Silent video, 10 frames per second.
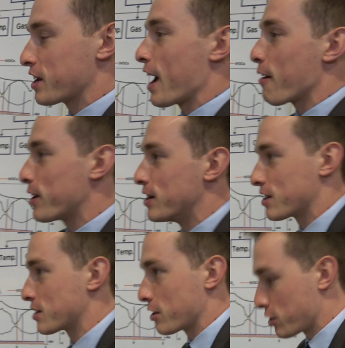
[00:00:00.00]
areas.
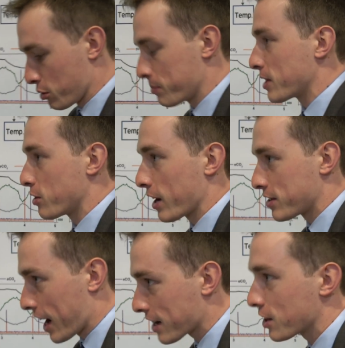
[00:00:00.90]
So yes, you yes. get
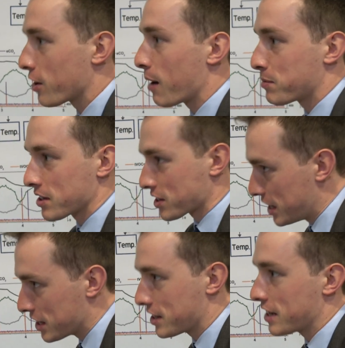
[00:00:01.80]
tactile haptics,
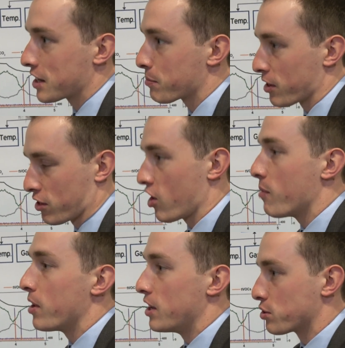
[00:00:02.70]
kinesthetic, yes. but
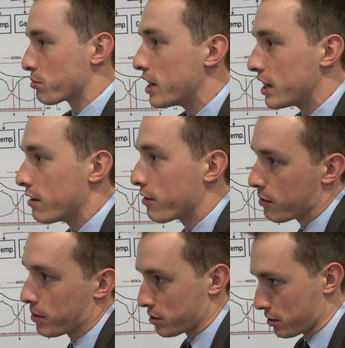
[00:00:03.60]
thermal is really a very
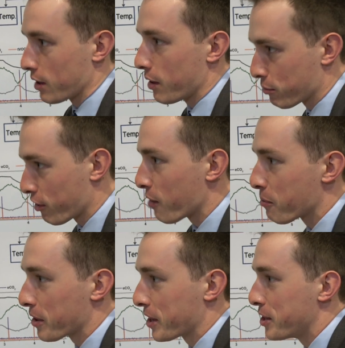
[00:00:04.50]
much like
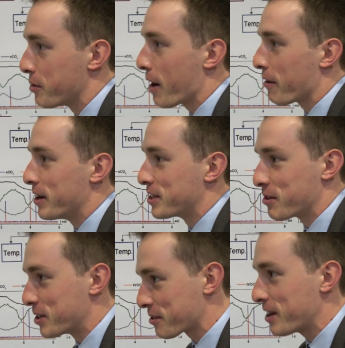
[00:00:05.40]
groundbreaking new area. So
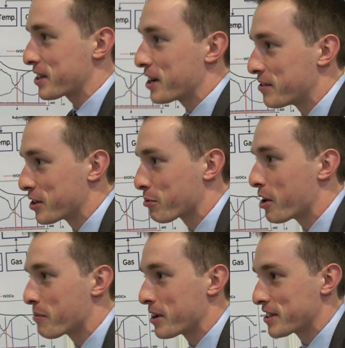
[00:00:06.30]
it's great to hear this
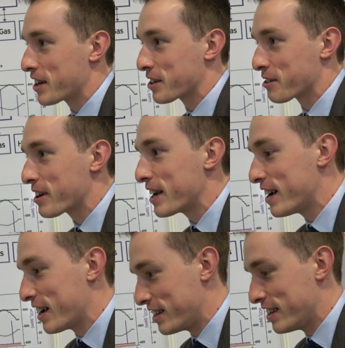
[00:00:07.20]
work being done in
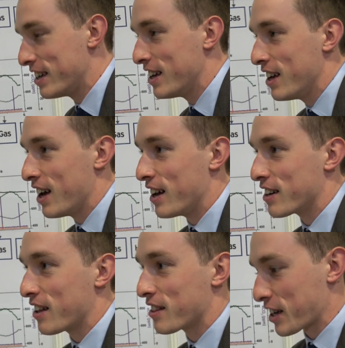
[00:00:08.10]
Korea, and
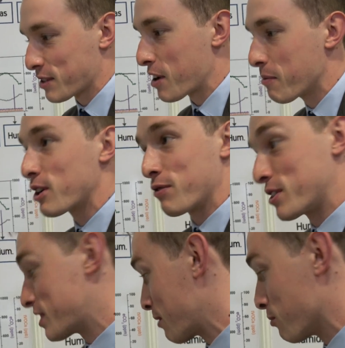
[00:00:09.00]
and, and thanks very much for
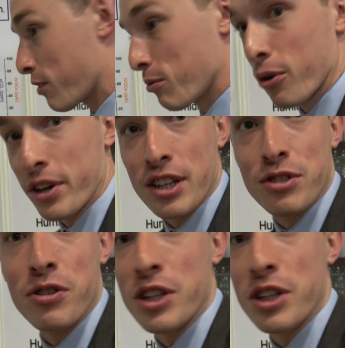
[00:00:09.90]
t- for walking us through